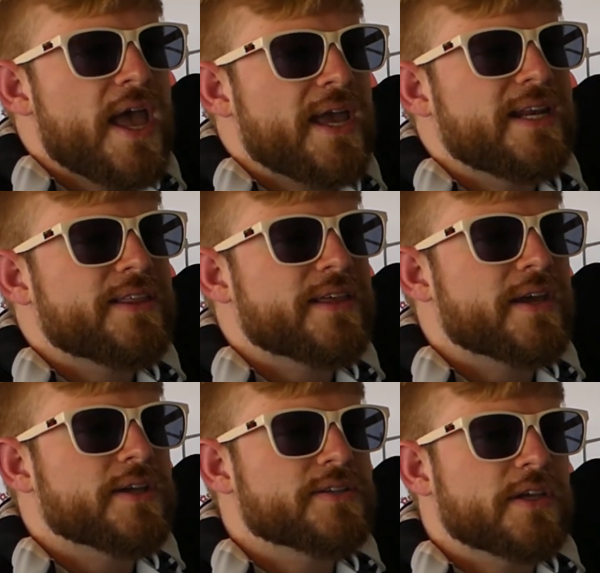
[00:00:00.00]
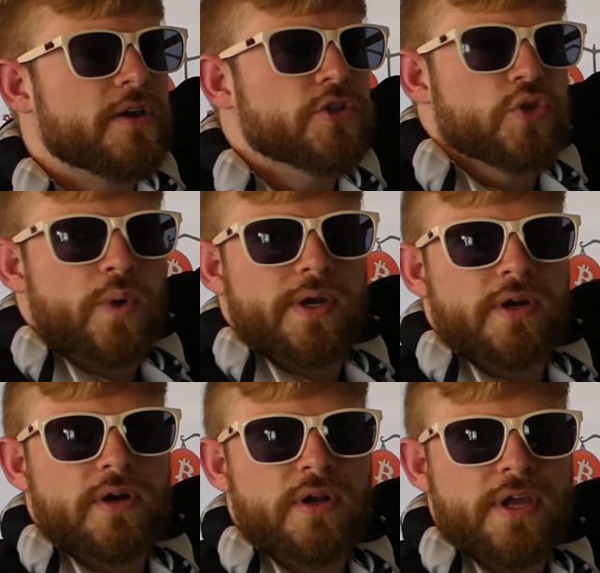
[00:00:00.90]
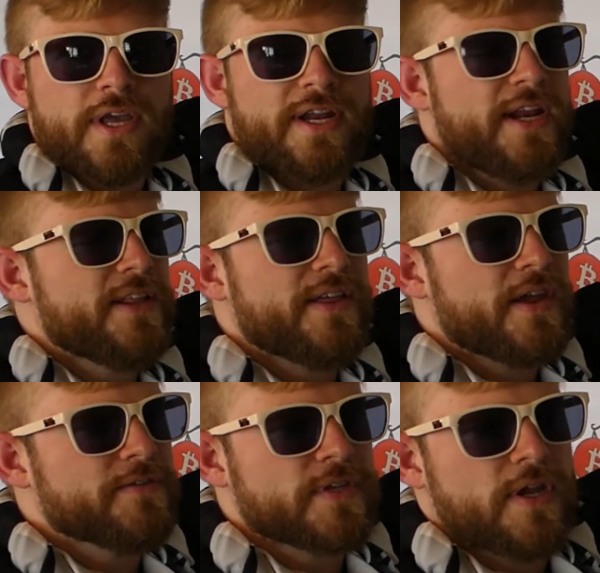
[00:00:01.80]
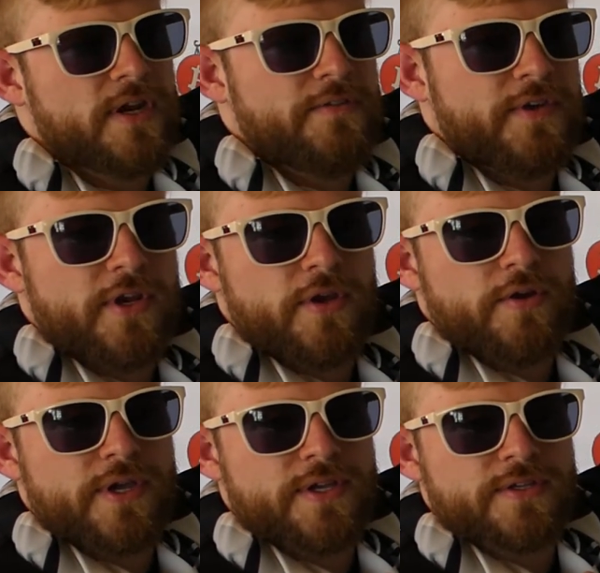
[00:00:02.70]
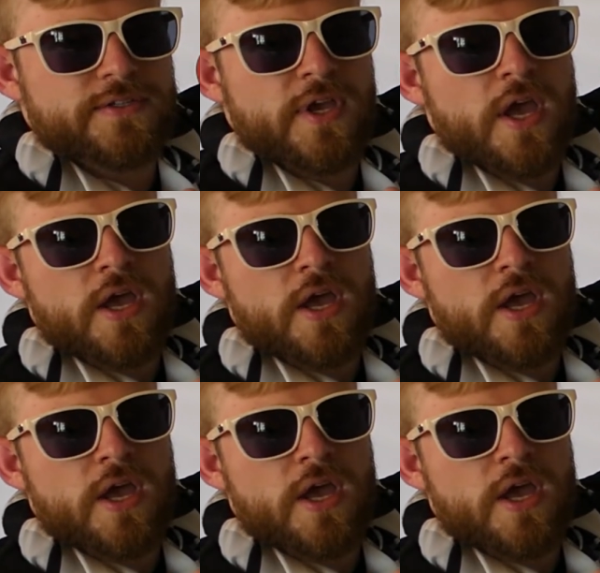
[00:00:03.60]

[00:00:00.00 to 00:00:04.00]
anything I say on Twitter and anything I've said in a video is